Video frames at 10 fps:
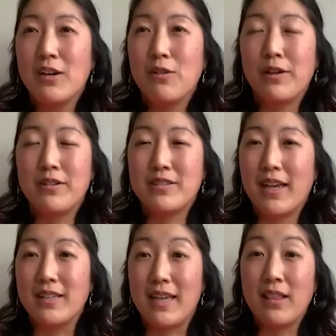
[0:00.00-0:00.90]
what you're
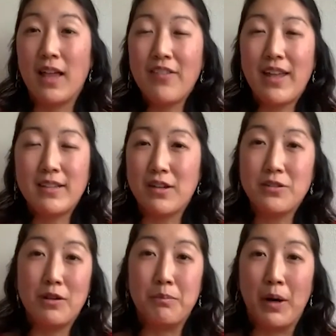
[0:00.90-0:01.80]
saying, a lot of that is
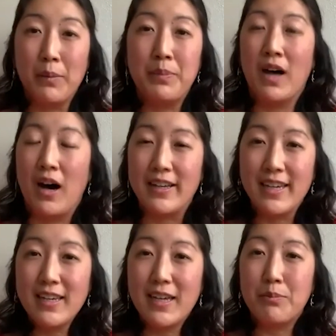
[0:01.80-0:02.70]
also in
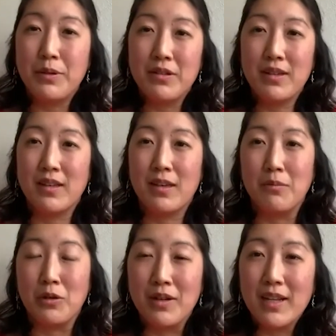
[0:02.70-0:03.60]
belonging and building a
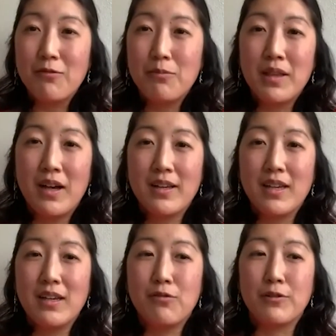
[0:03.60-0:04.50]
community of
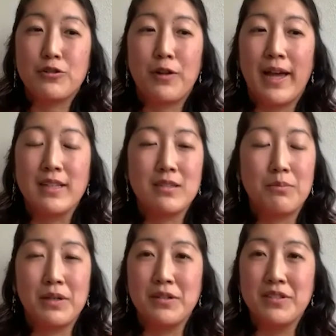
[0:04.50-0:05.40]
belonging. We're trying to
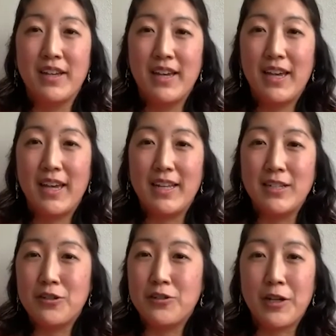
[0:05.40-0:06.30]
build an
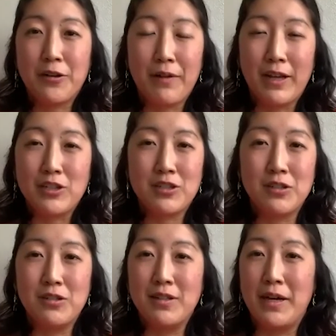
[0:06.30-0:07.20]

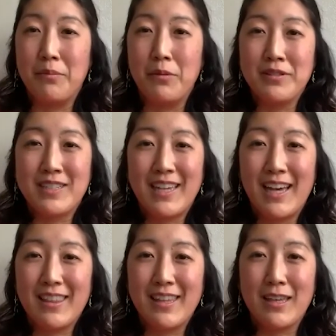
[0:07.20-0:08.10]
intergenerational and
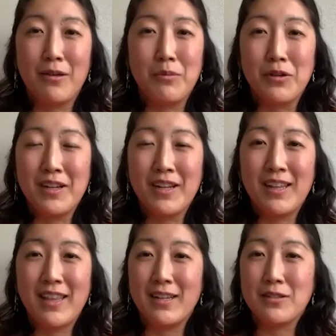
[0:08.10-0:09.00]
multi-ethnic community
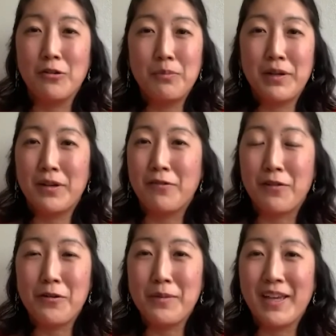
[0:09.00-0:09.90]
that is open and
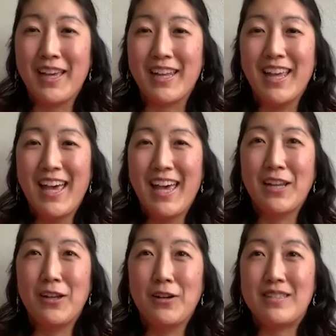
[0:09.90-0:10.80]
affirming. And, you
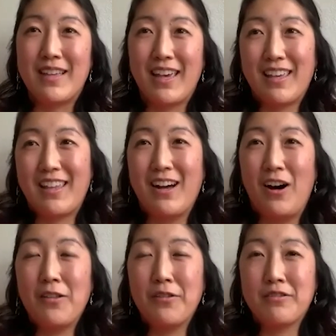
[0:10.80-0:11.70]
know, it's like
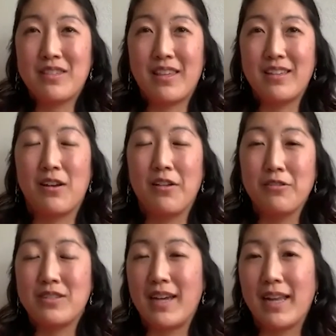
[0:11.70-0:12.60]
all those things, all
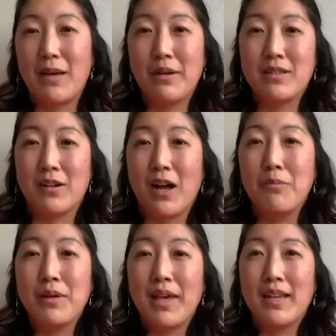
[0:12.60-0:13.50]
those dynamics are
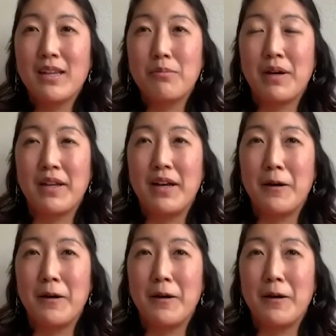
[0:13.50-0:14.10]
complicated, but